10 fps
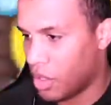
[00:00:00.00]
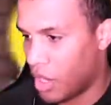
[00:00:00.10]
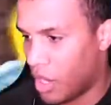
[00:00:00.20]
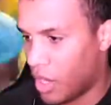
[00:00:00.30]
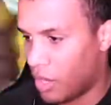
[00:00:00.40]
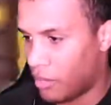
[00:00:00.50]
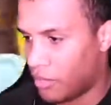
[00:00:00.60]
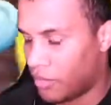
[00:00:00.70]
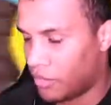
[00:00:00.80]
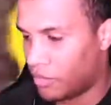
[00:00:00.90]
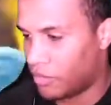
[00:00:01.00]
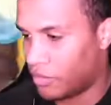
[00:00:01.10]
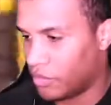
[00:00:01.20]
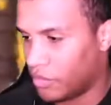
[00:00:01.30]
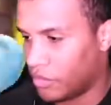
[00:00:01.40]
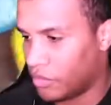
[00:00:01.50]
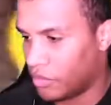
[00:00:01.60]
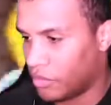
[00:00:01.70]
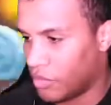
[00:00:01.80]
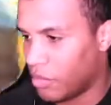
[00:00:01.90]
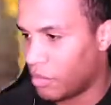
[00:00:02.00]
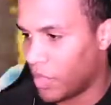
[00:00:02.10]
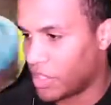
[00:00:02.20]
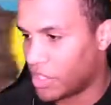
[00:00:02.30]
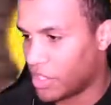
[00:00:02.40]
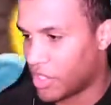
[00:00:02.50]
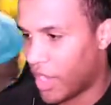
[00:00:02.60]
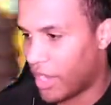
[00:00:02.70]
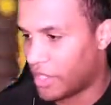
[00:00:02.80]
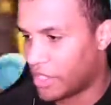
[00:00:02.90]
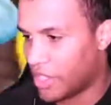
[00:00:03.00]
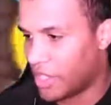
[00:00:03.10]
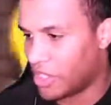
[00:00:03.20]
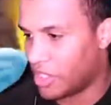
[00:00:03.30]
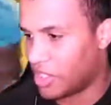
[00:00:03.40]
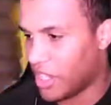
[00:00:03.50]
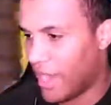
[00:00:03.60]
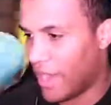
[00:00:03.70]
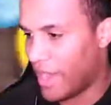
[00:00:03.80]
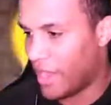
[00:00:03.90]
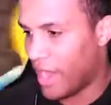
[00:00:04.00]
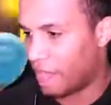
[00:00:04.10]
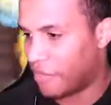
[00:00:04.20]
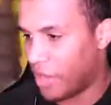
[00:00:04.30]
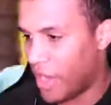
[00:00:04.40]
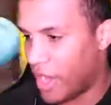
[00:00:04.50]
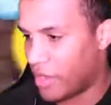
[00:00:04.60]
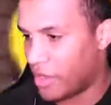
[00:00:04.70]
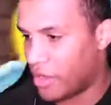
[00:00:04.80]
But it's just not hit after hit.